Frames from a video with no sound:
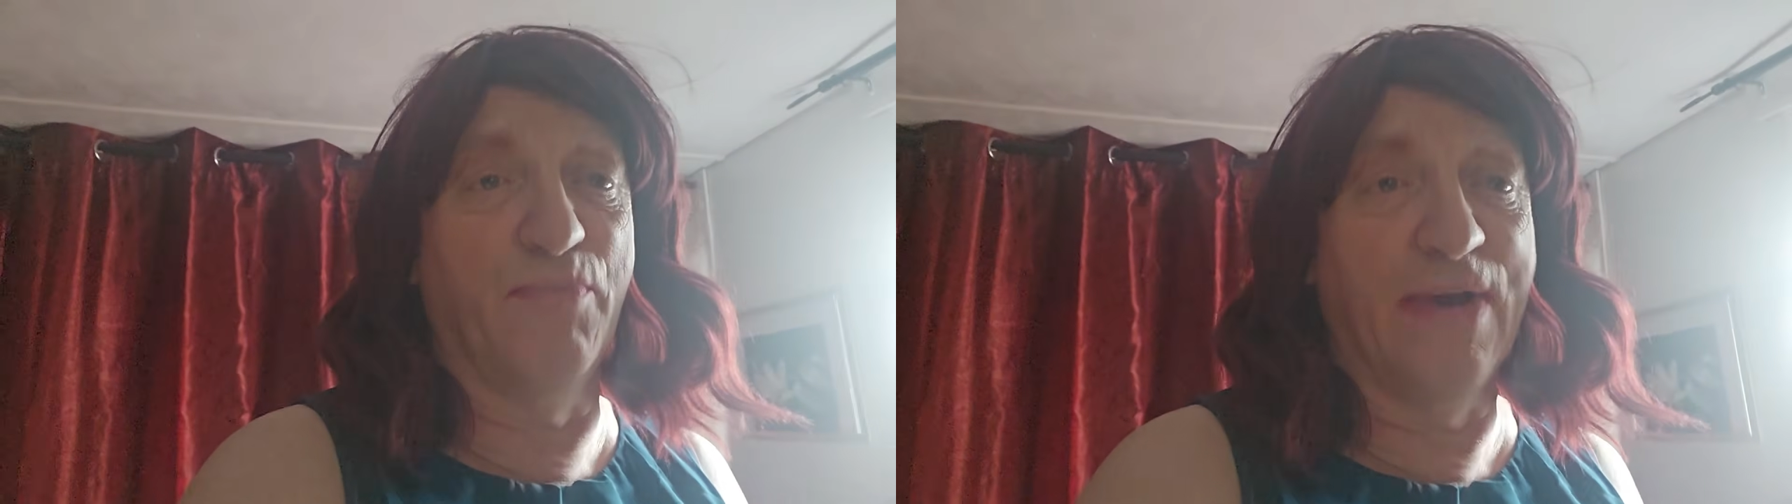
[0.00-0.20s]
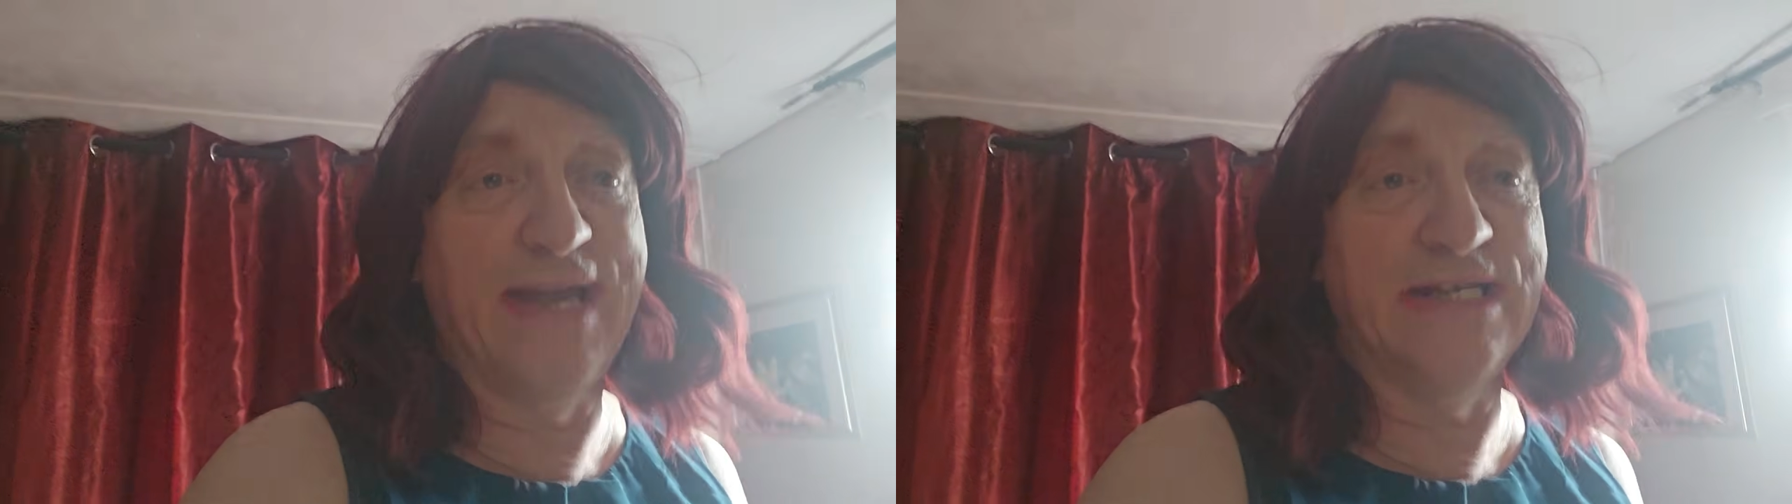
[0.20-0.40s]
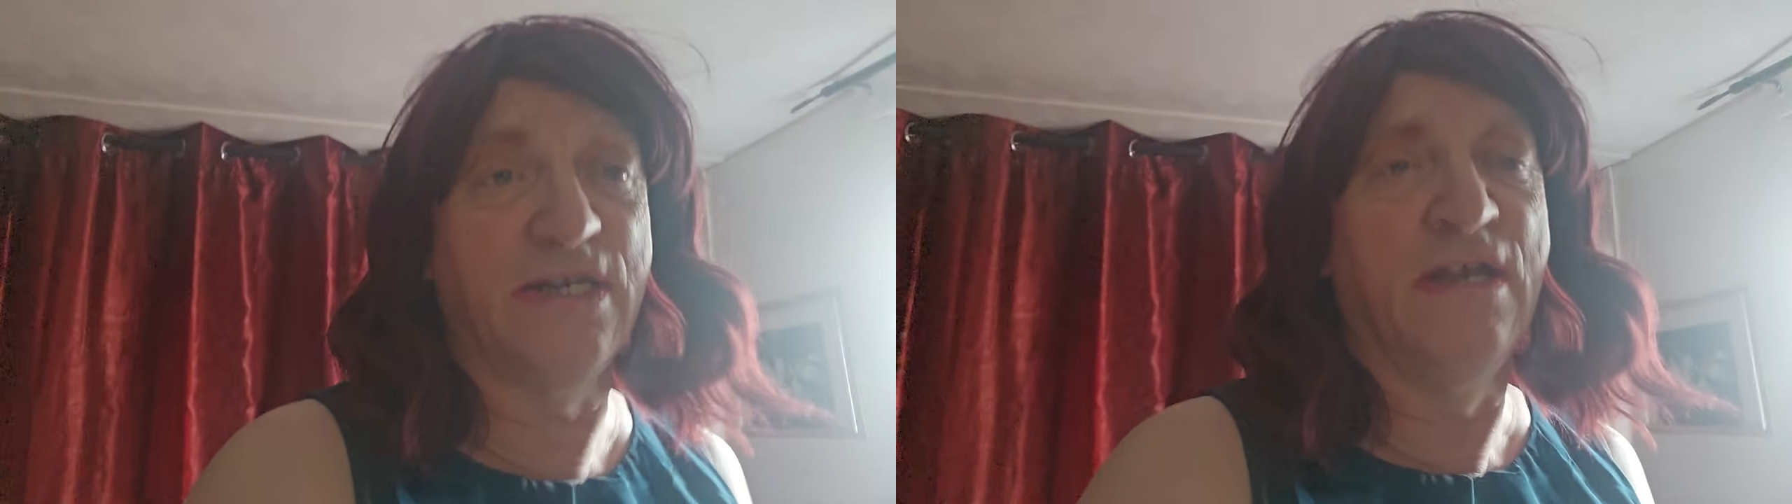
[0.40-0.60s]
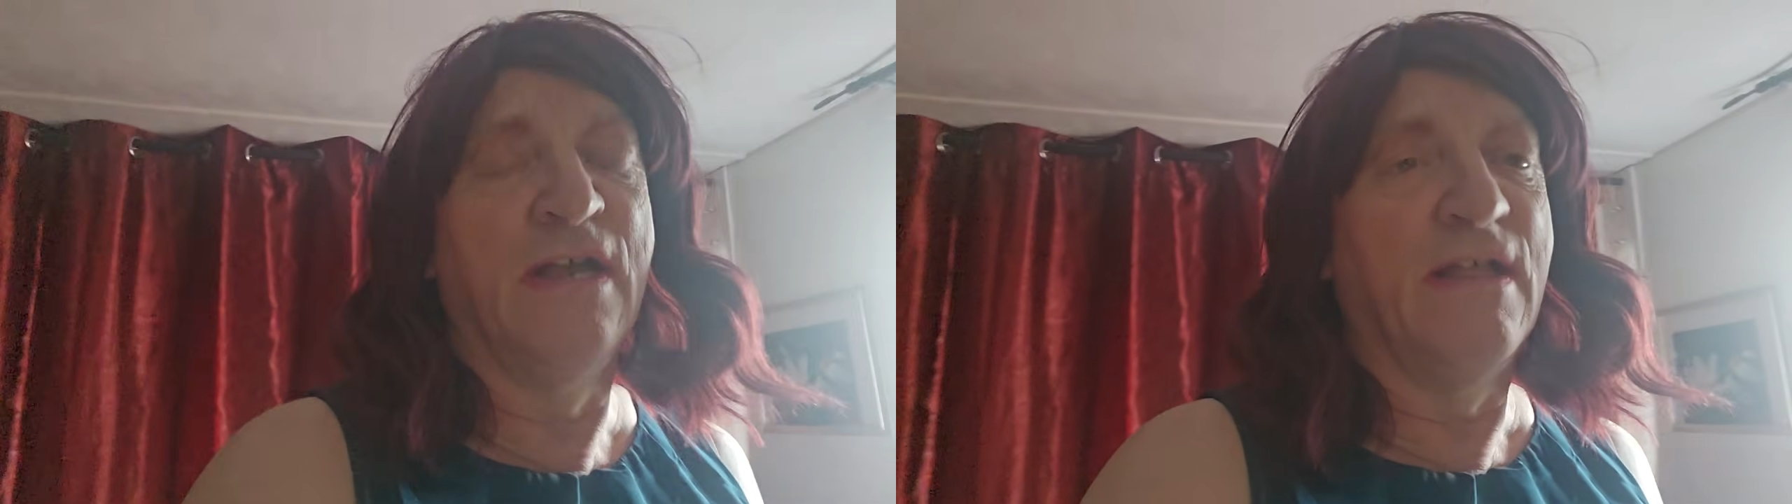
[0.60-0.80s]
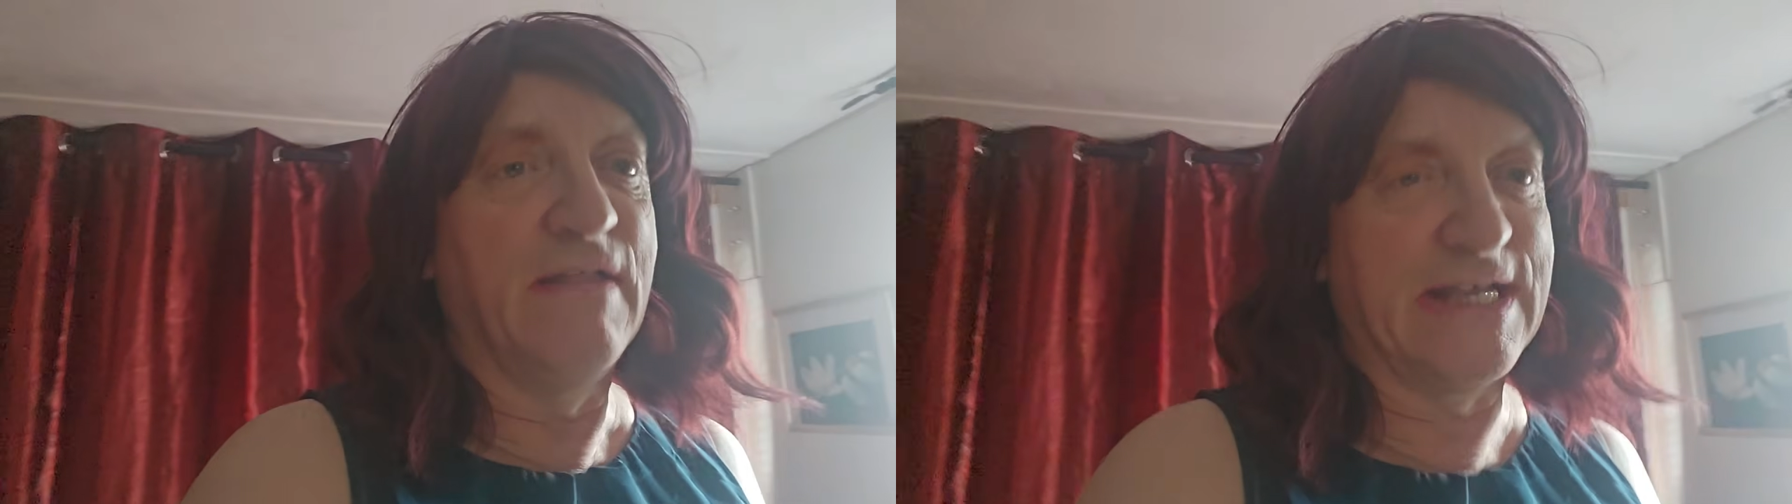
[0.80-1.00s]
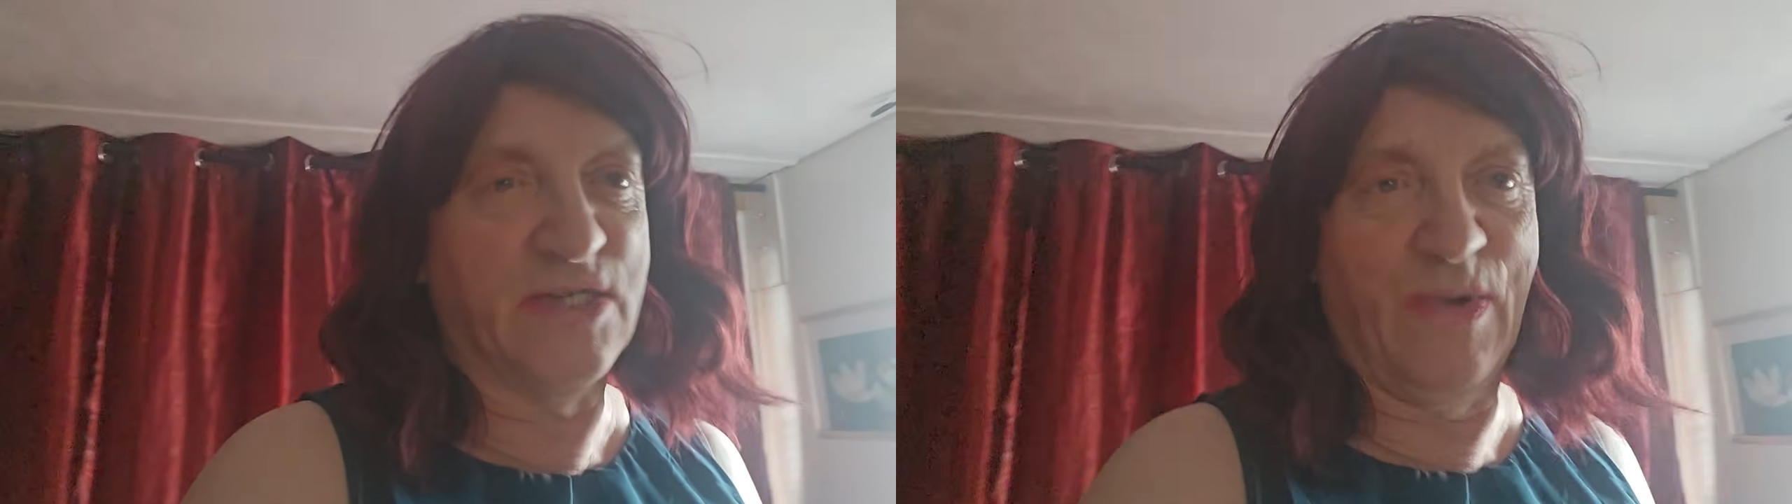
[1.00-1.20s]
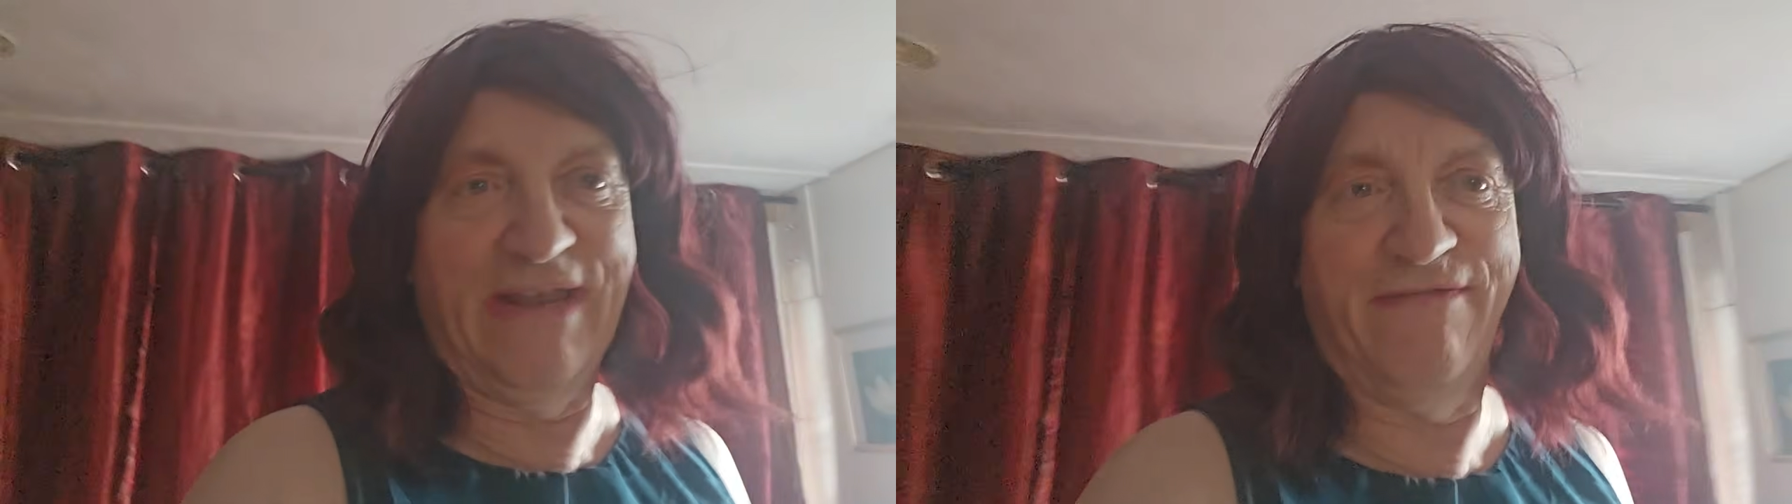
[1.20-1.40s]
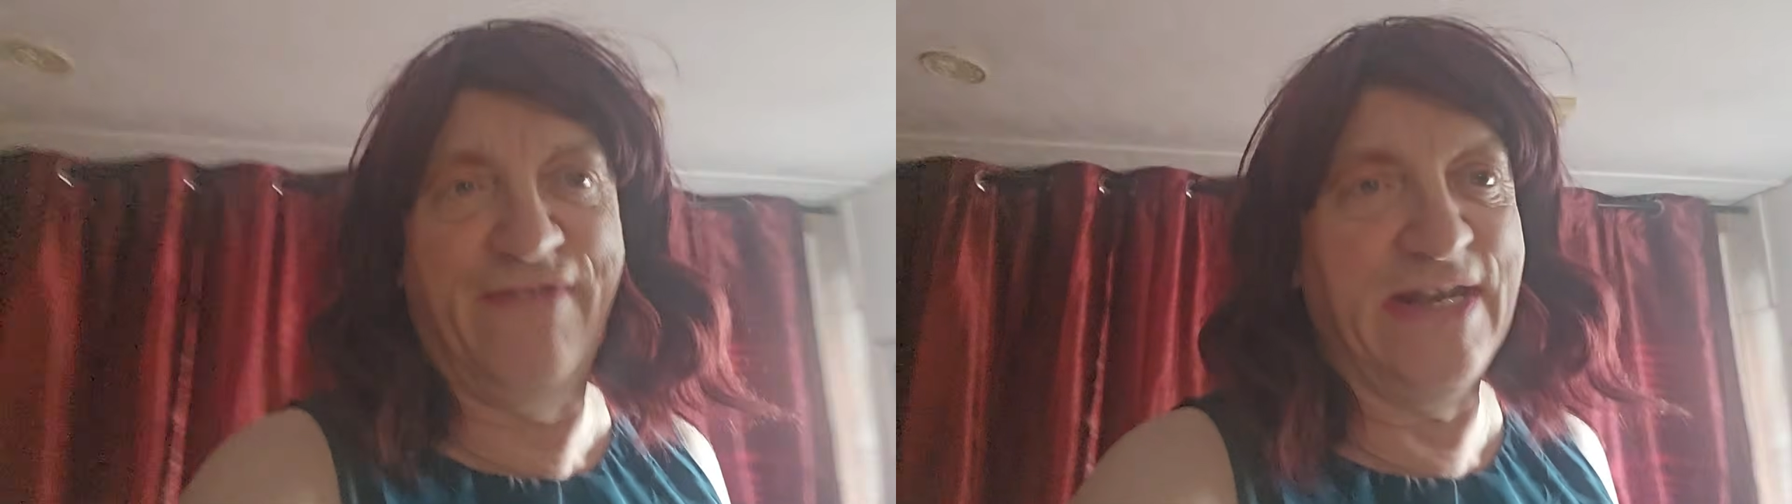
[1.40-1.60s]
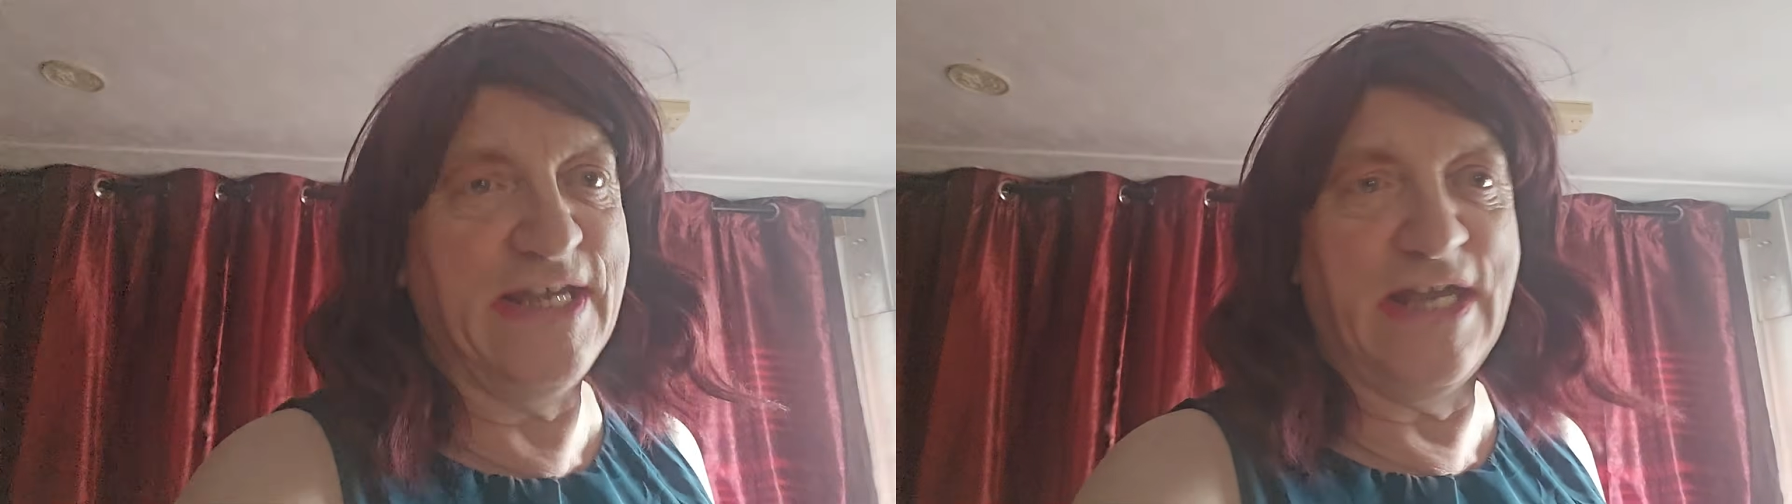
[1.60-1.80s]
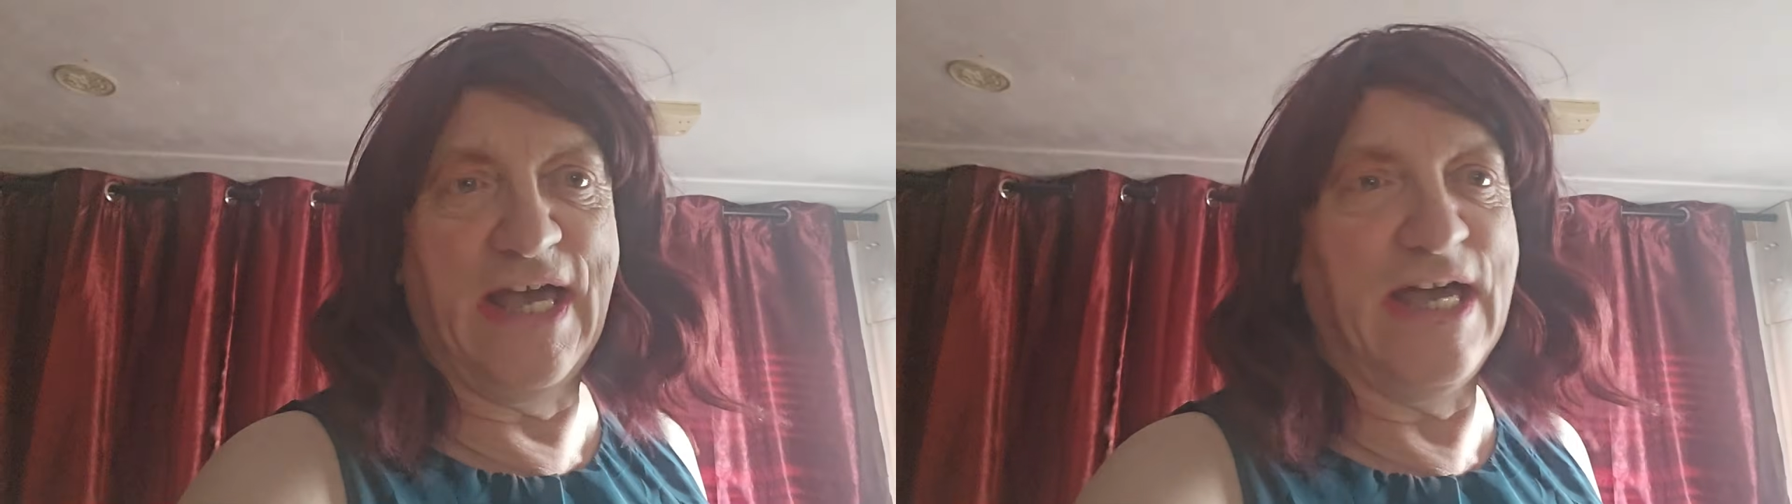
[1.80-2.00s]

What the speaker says: bread, that's quite filling.